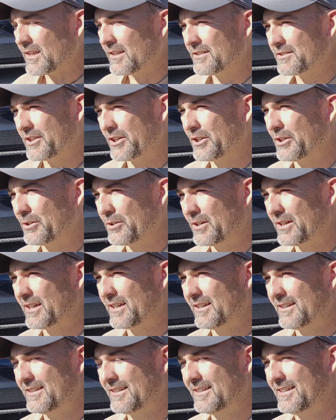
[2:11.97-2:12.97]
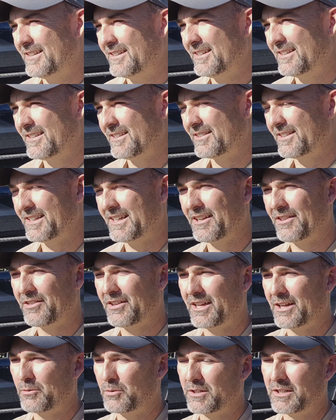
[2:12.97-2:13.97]
So then I
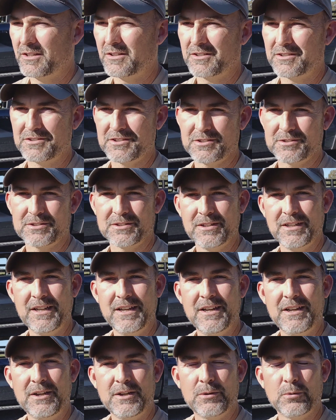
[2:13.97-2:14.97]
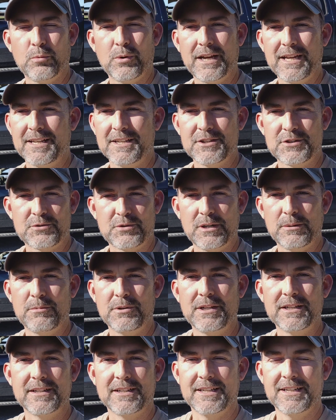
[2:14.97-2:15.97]
thought, well, there's those weight
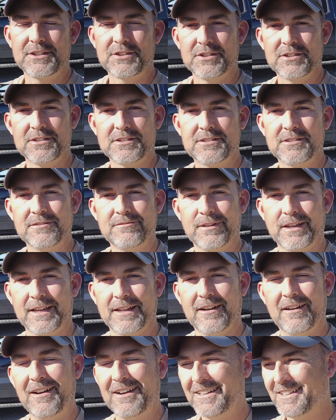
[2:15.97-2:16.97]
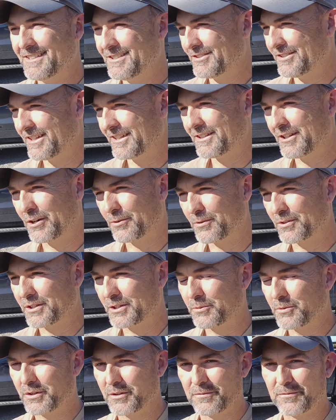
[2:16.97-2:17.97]
distributing hitches. And honestly, I don't
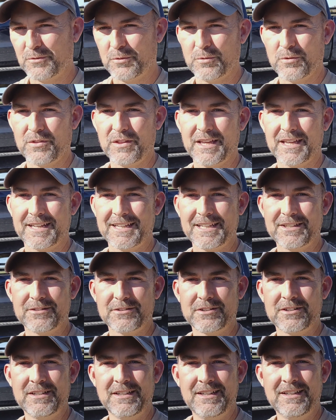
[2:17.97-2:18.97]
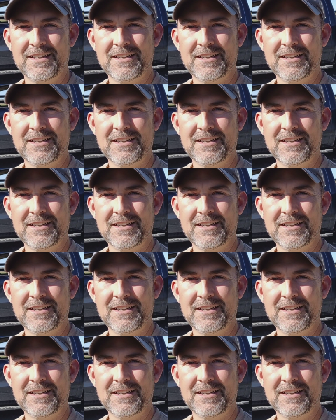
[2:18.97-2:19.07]
really want to fool with that either.